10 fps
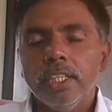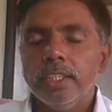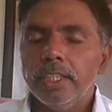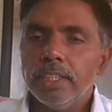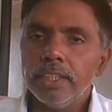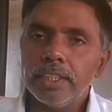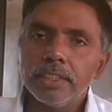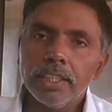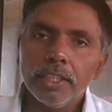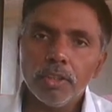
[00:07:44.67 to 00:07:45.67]
And
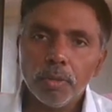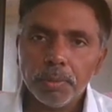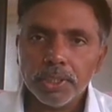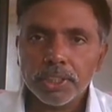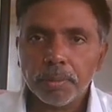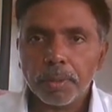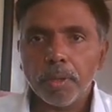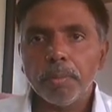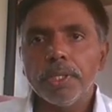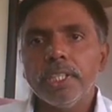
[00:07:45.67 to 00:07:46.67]
next, entropy is a
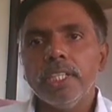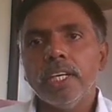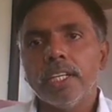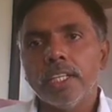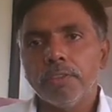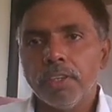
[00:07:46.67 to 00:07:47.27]
property or not?